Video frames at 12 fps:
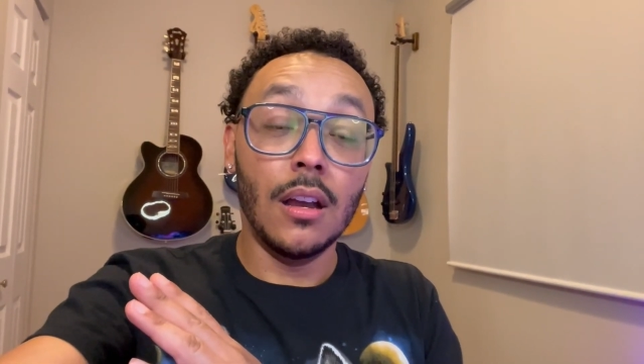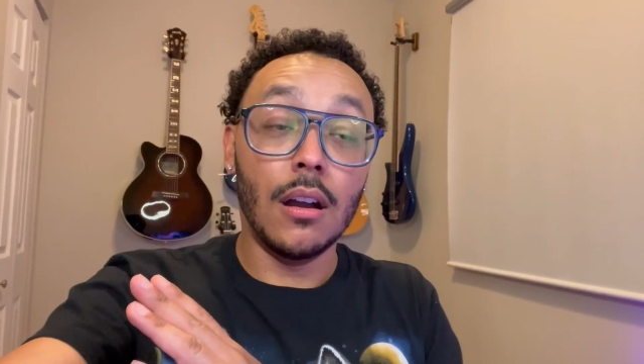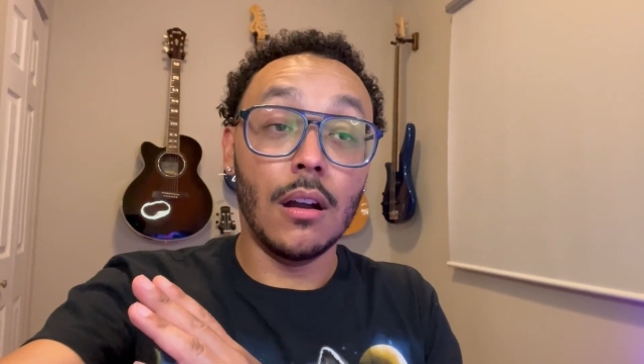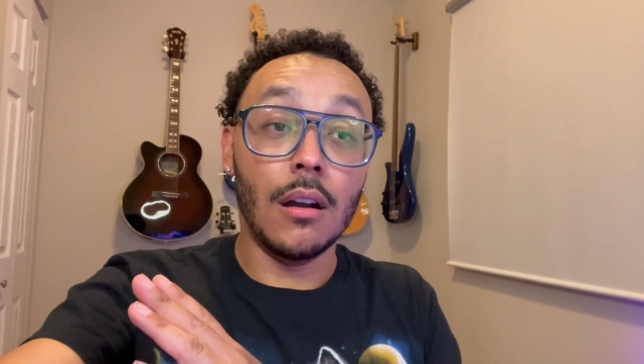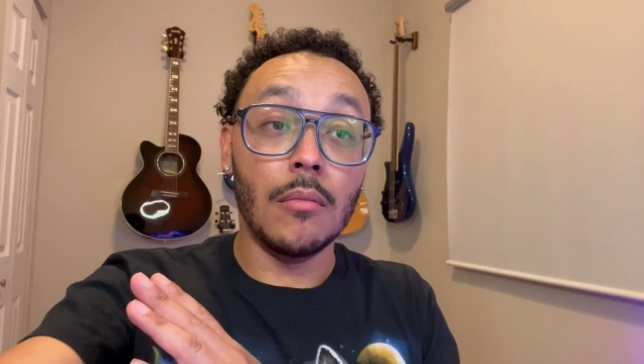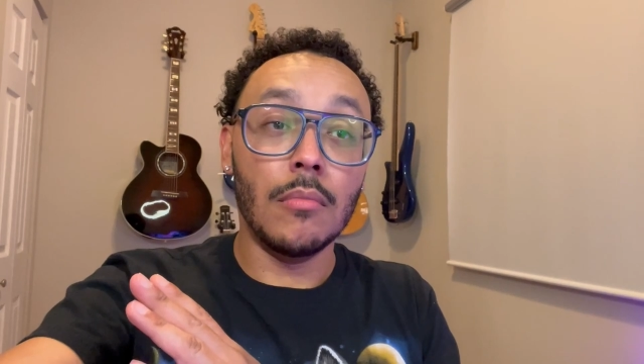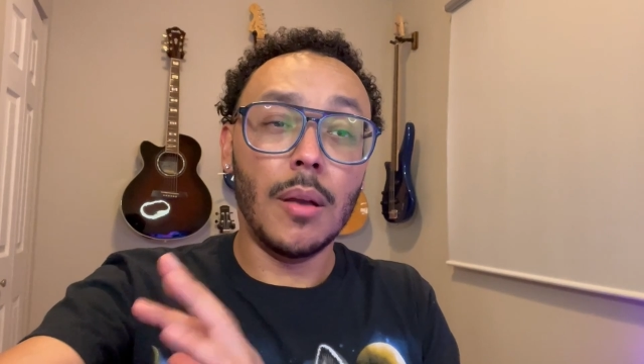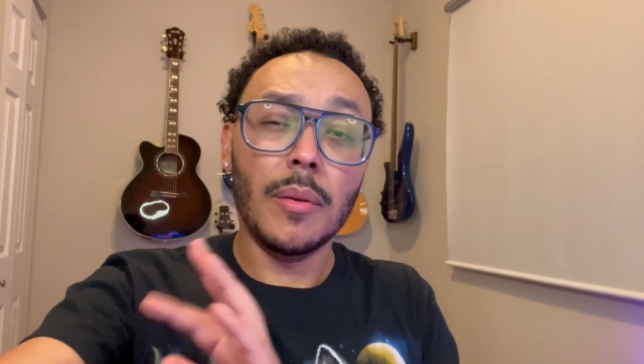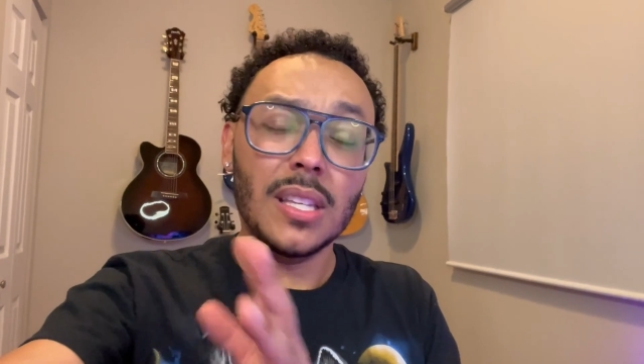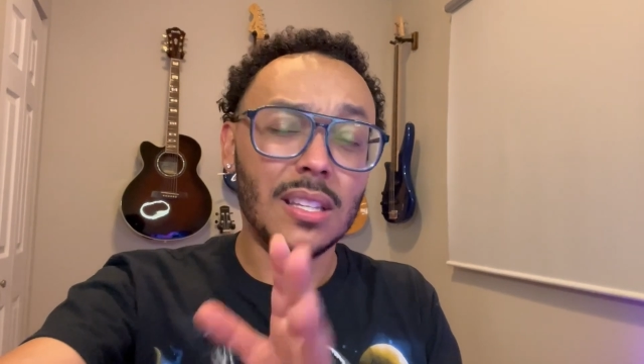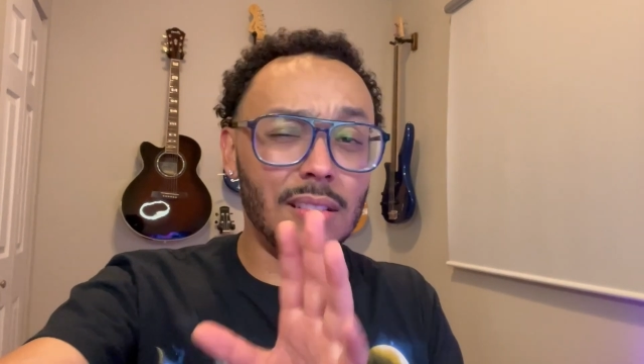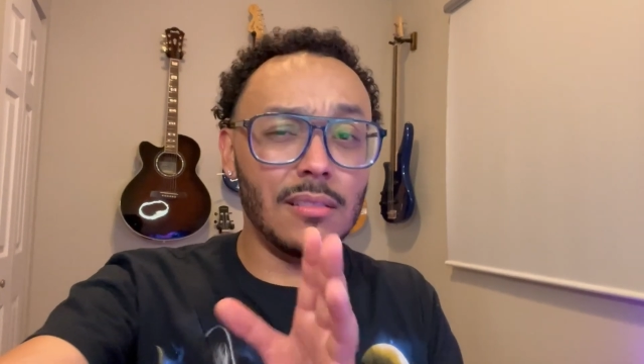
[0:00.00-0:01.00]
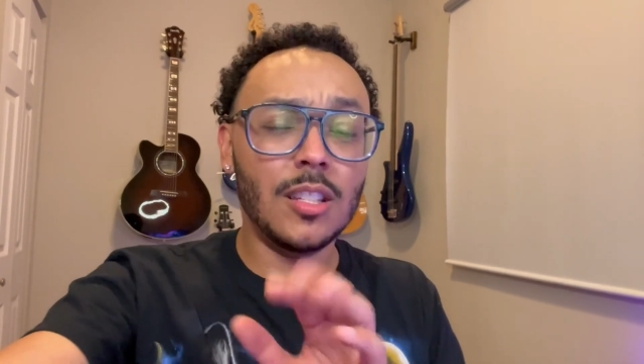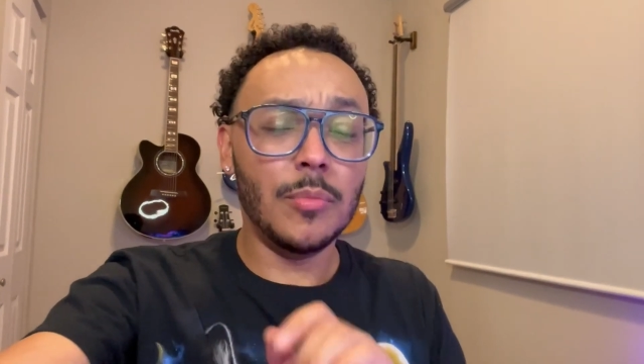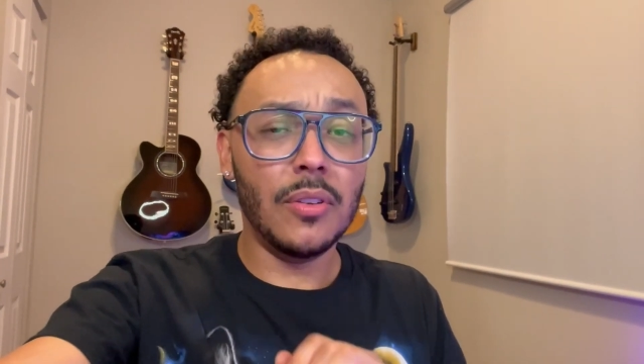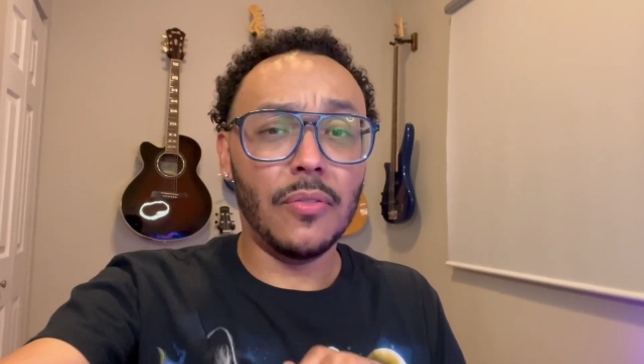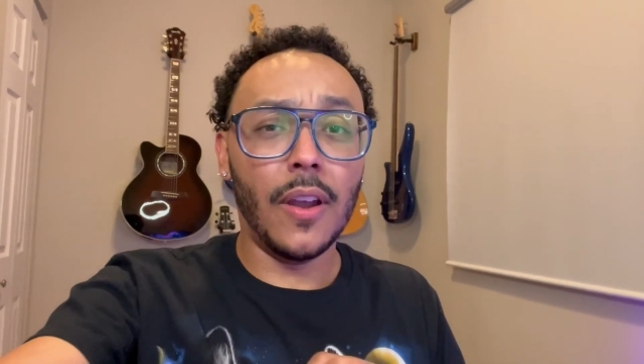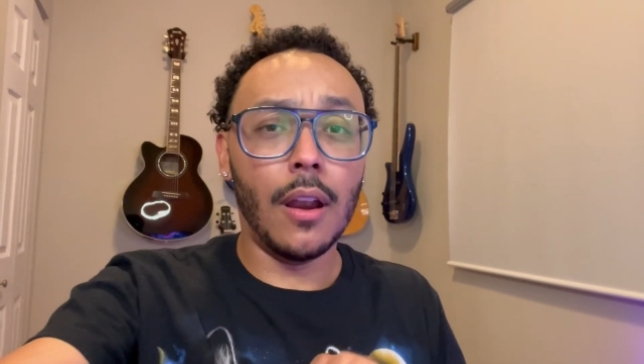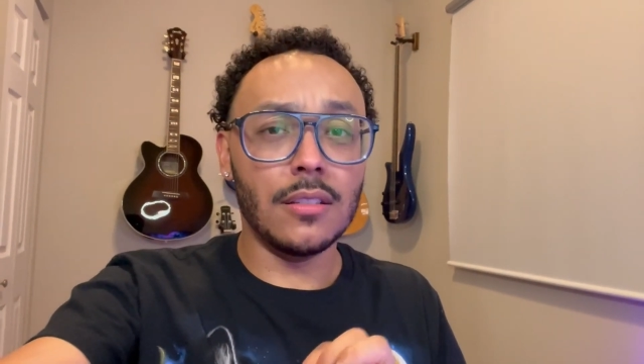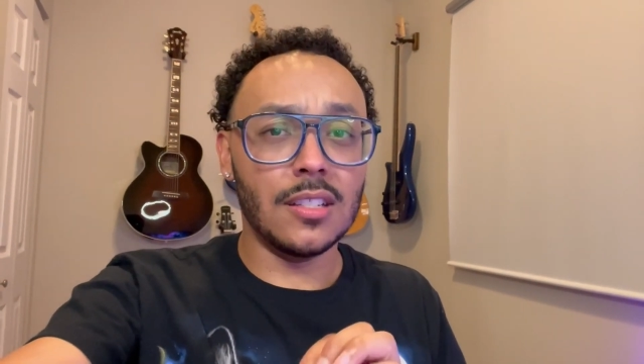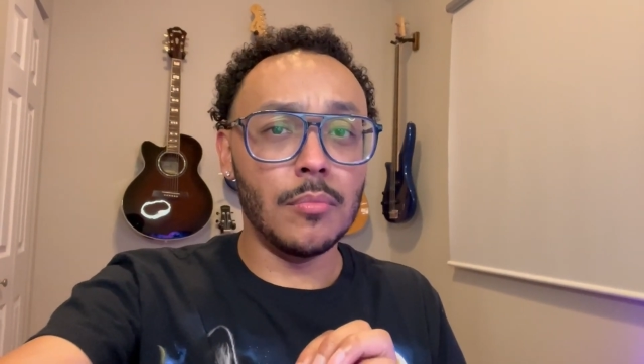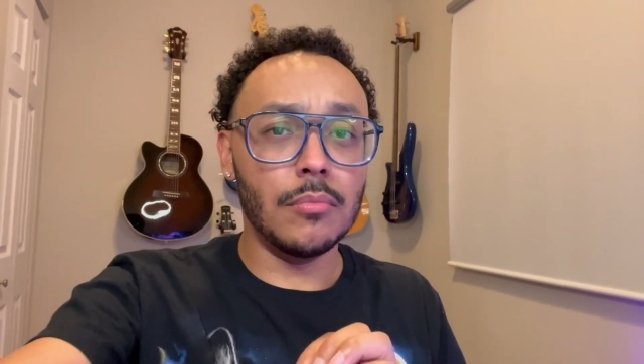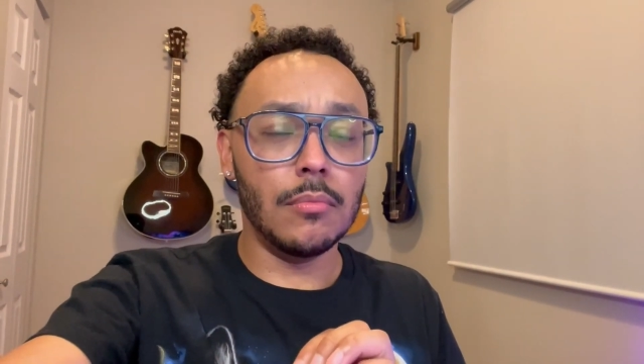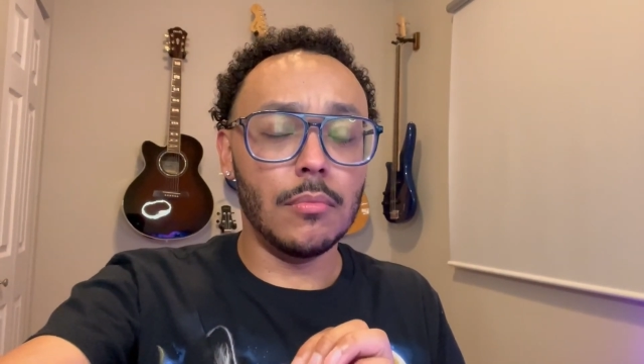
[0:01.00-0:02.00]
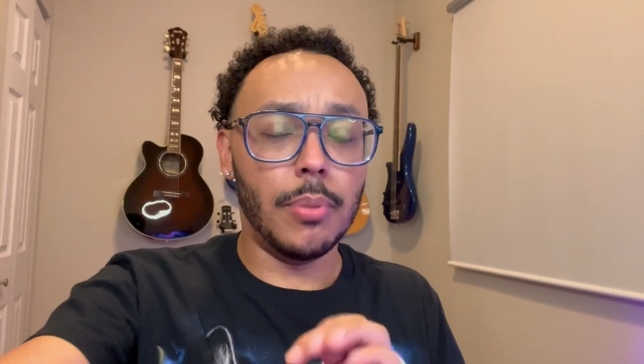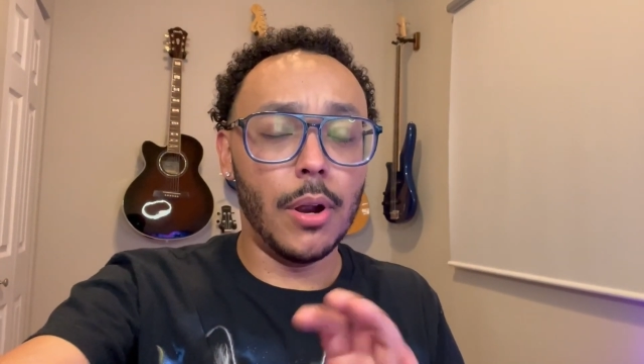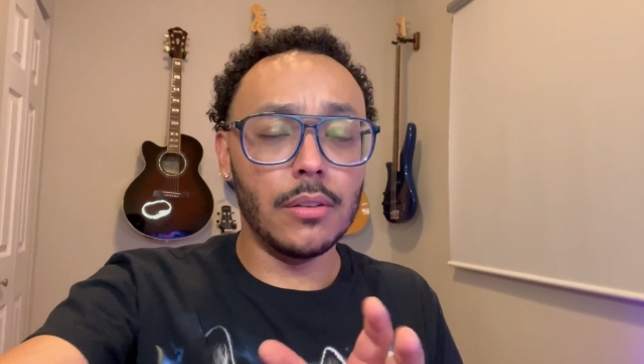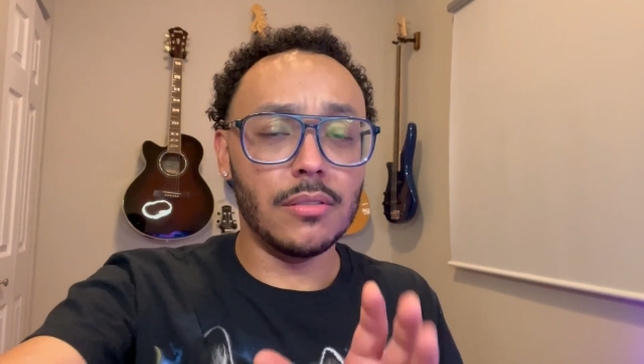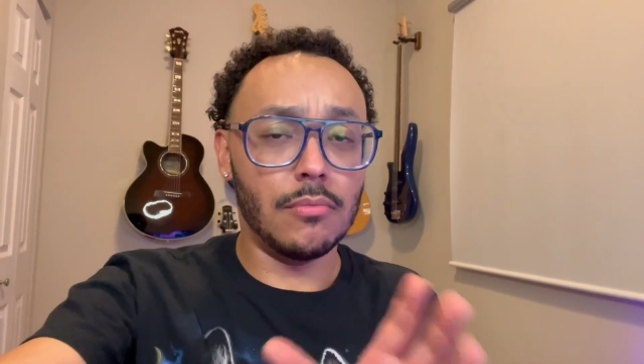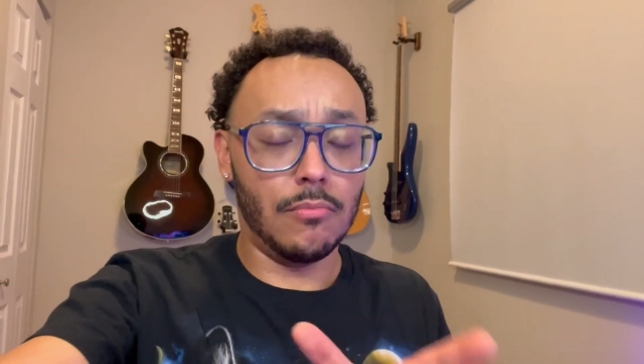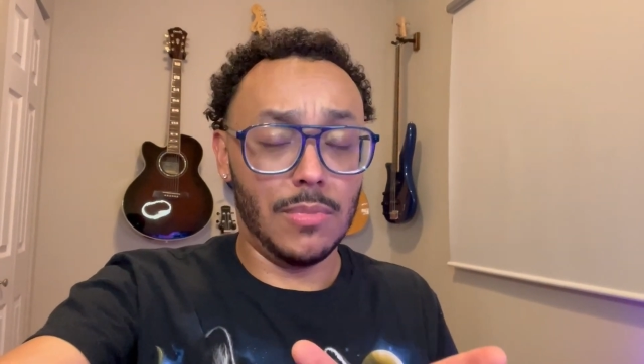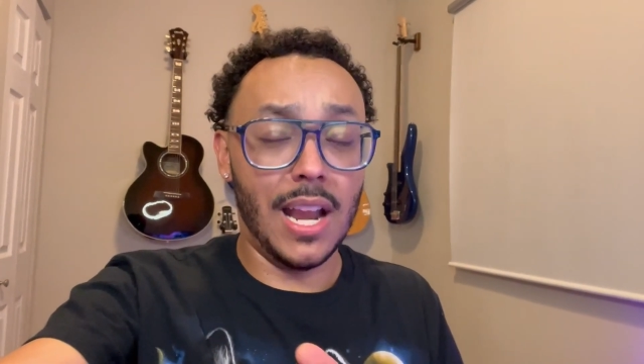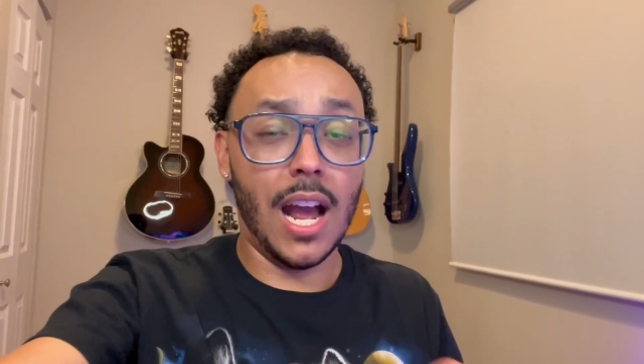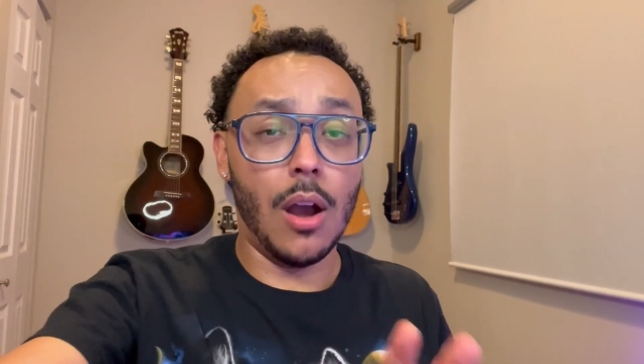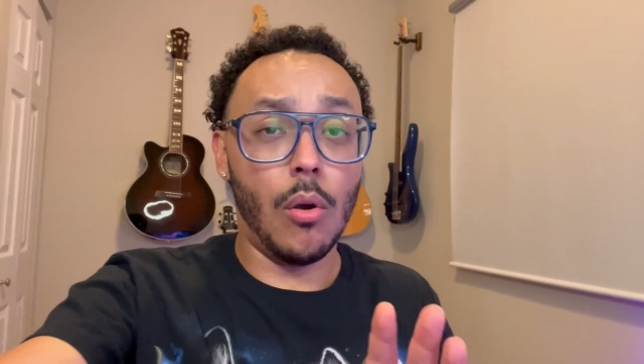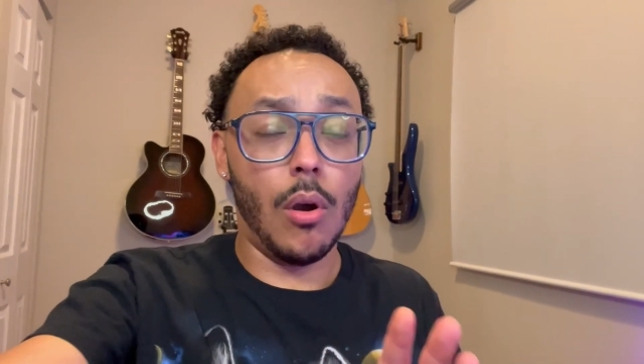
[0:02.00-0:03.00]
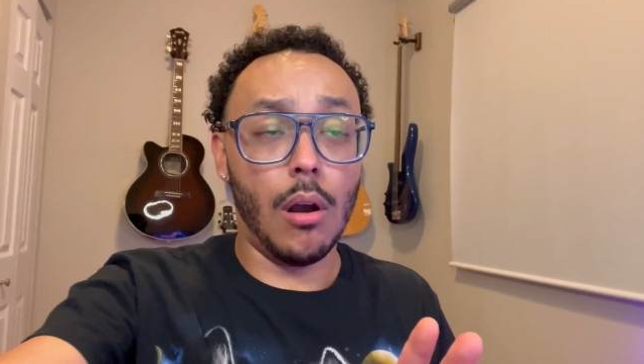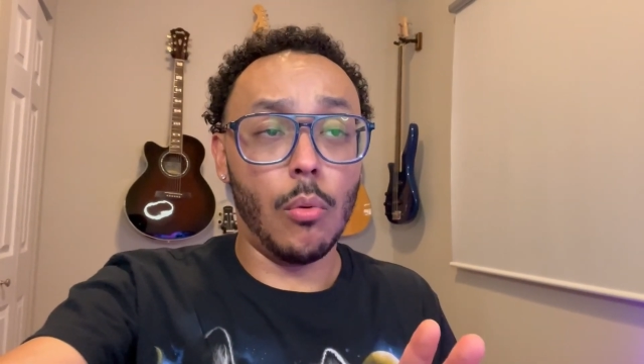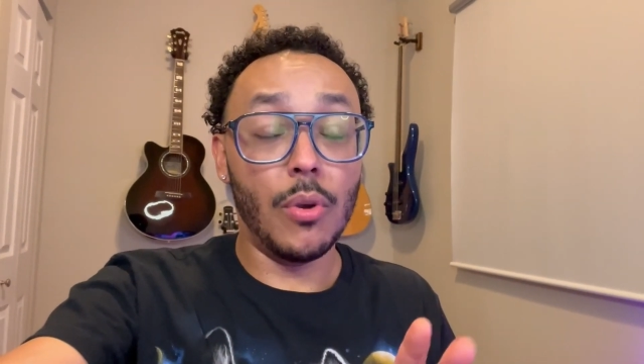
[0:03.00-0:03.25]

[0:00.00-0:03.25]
Um, I mean, to be fair, some parts now